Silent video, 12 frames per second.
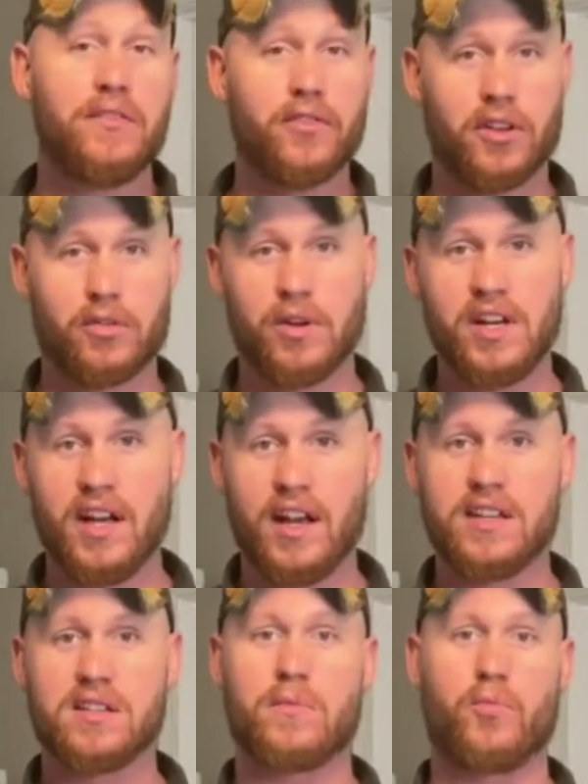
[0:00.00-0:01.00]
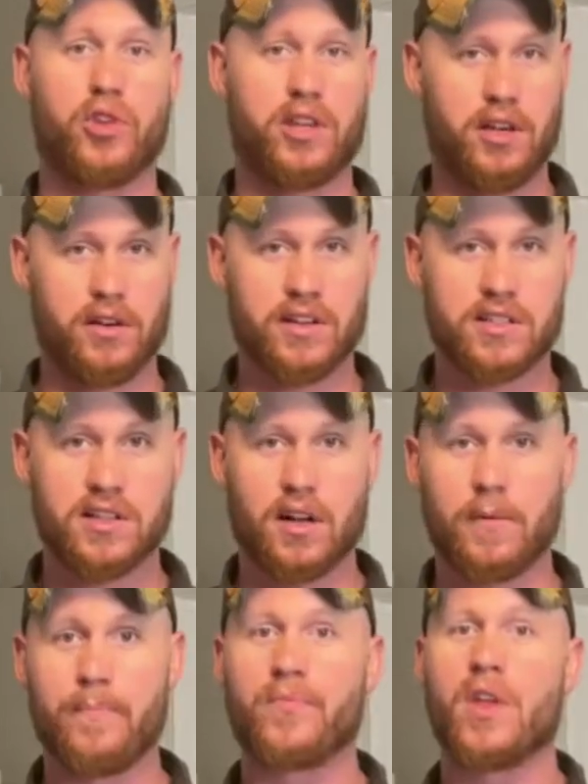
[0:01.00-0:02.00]
for 3 days with curing
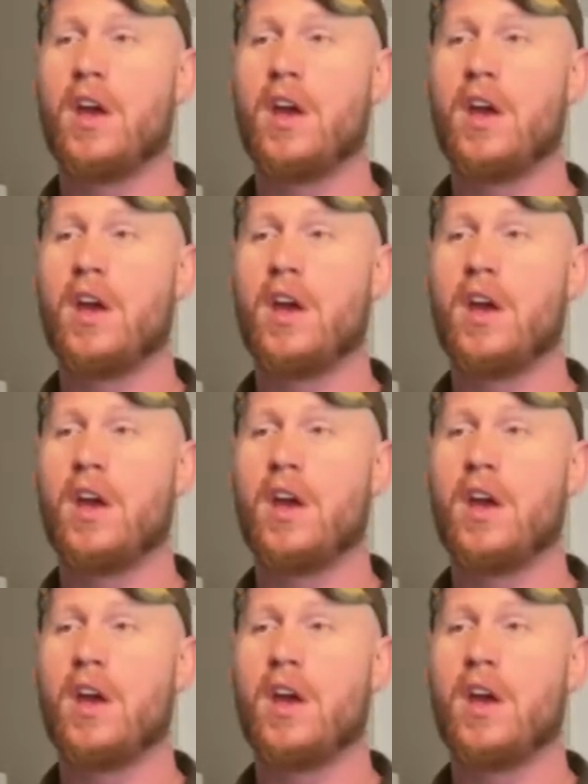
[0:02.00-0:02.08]
salt.